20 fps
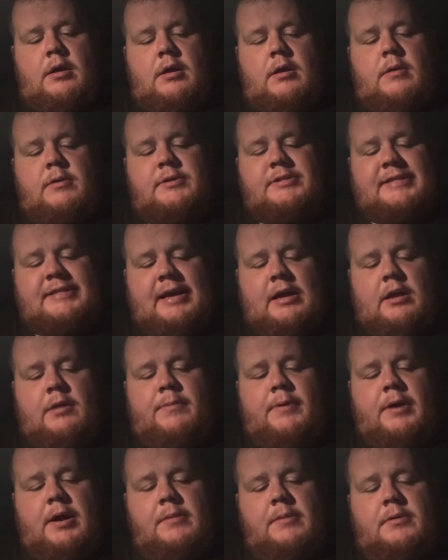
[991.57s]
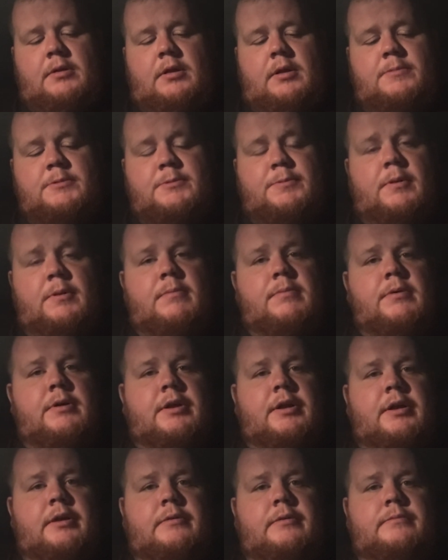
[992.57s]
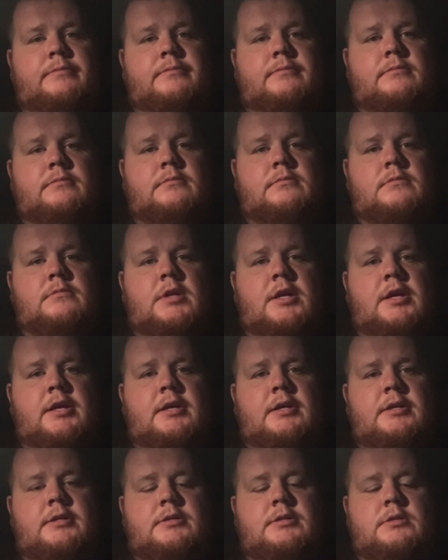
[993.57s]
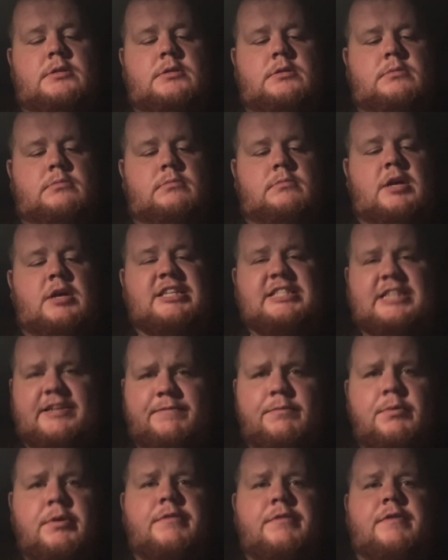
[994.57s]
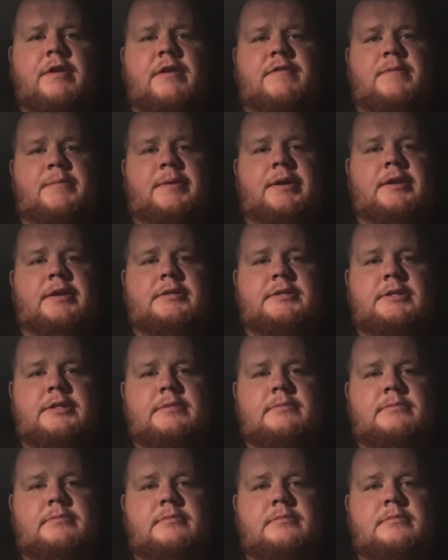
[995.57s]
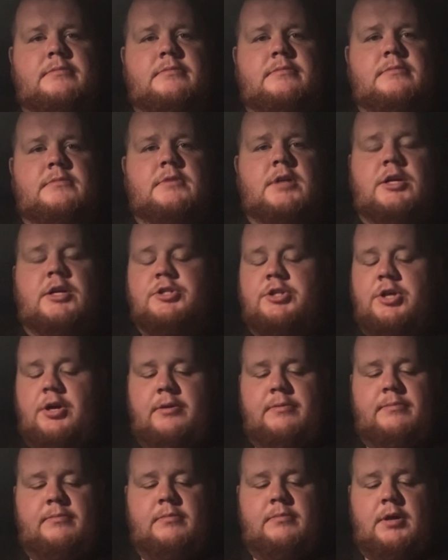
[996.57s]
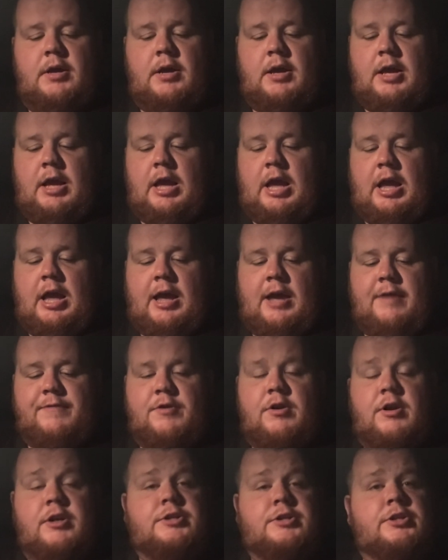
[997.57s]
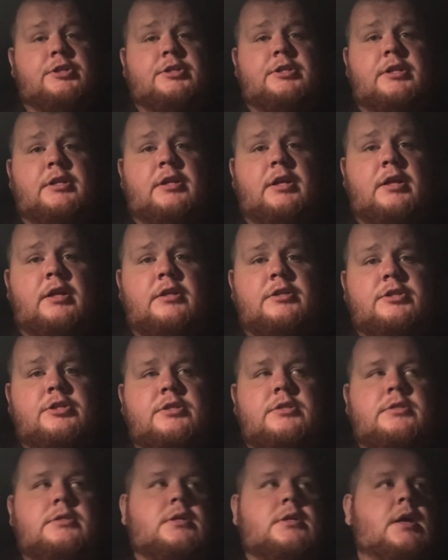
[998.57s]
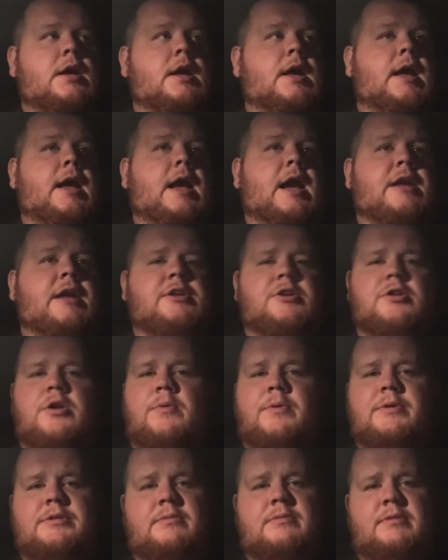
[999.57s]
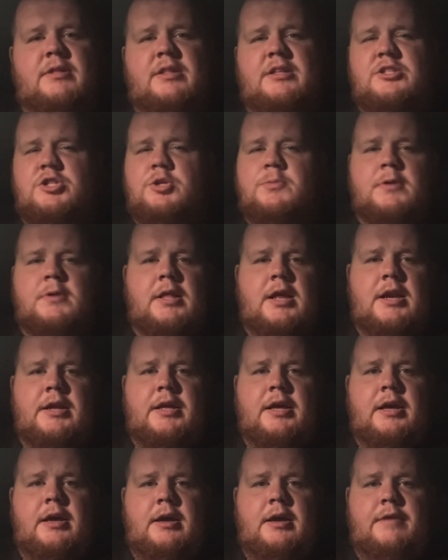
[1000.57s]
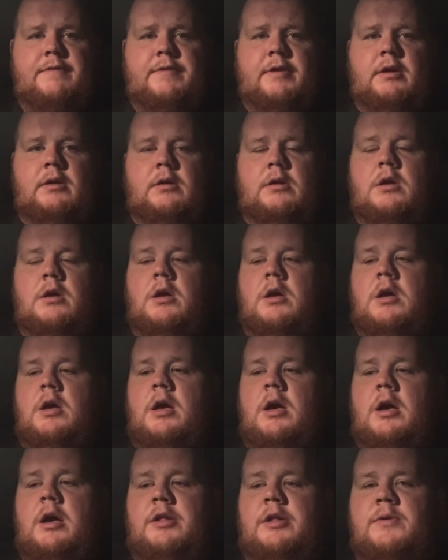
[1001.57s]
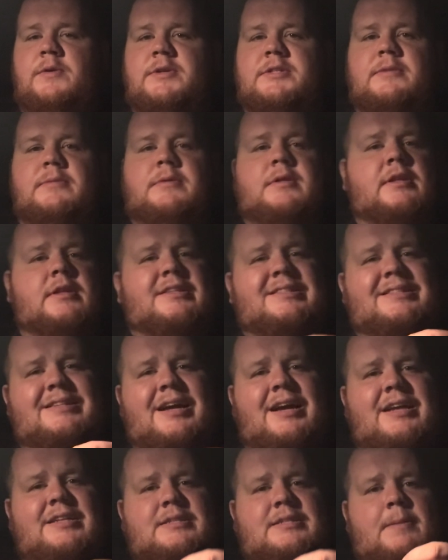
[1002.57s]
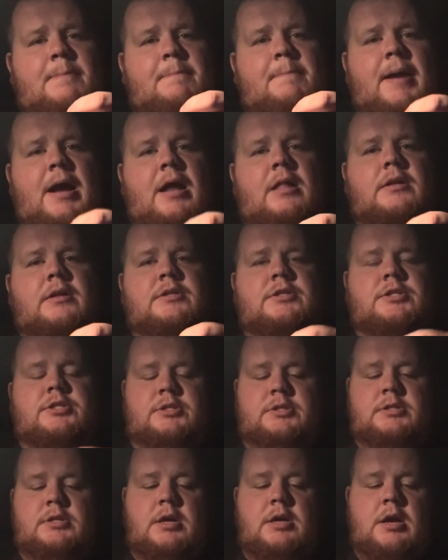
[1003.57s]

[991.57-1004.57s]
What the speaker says: Seattle Pipe Club's Plum Pudding is a 7.5 for me out of 10. It's good. If you're interested in Englishes and you don't want something that's super light yet heavy, and you want something that's nice and balanced,